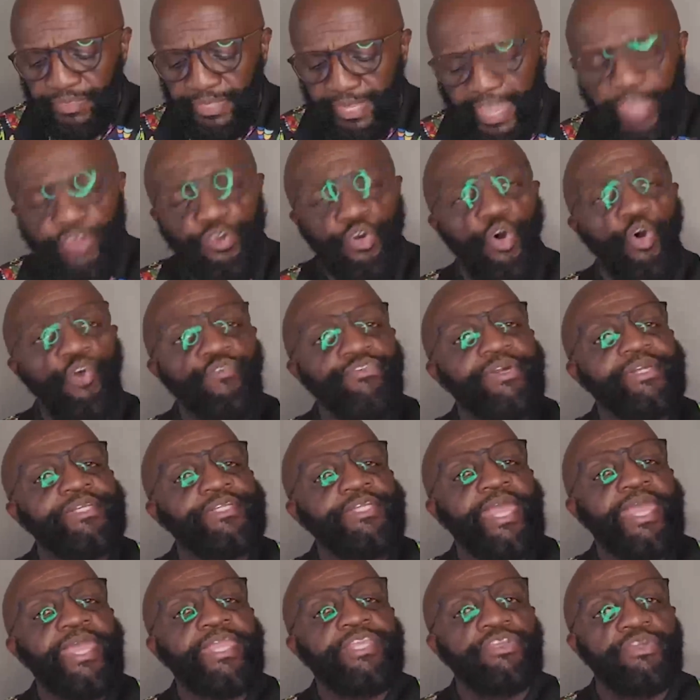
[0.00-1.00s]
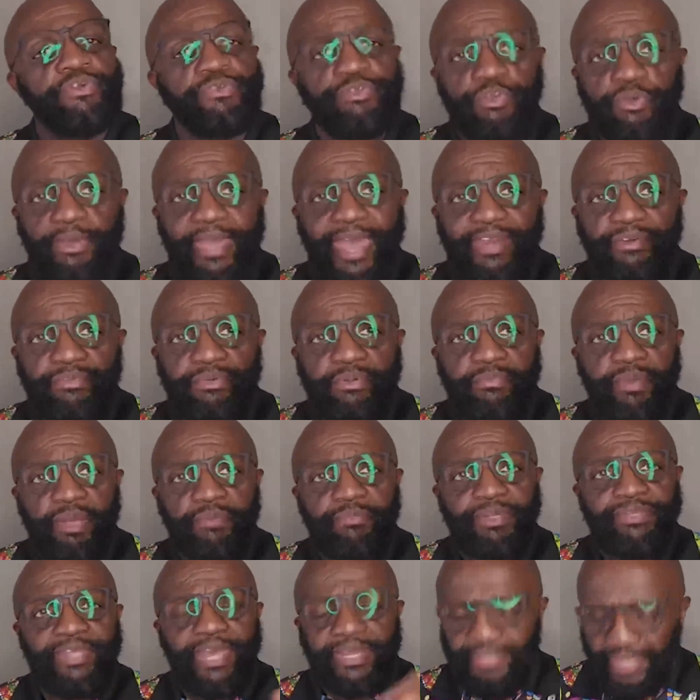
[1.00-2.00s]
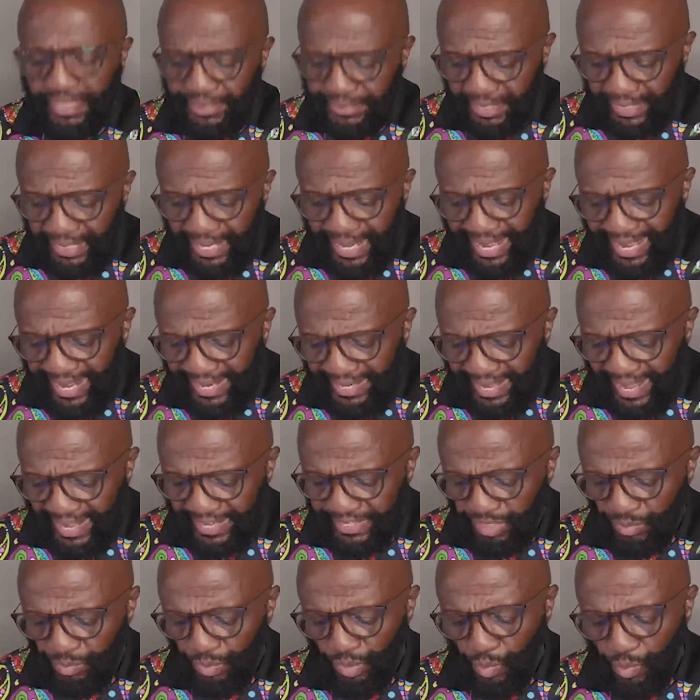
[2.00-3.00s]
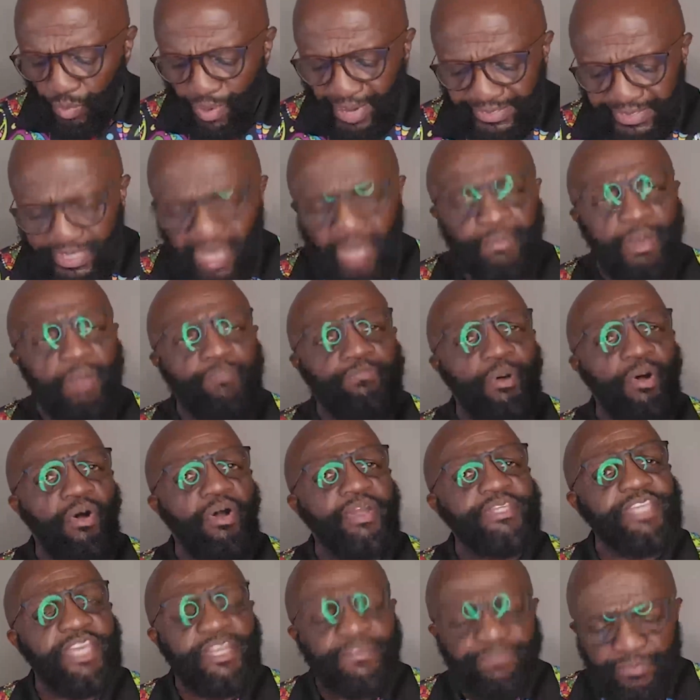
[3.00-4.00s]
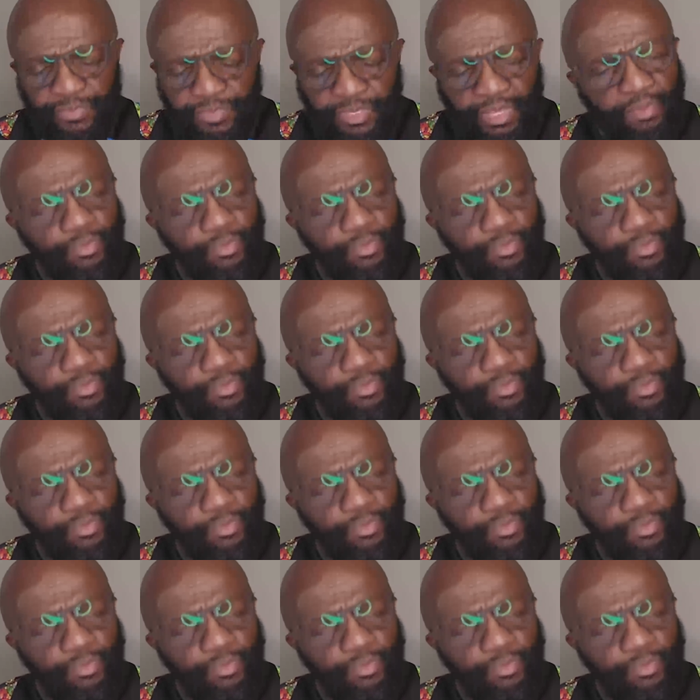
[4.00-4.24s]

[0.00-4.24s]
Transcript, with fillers: And overtake you. You got to remember that. Underline that. It will what? Come upon you.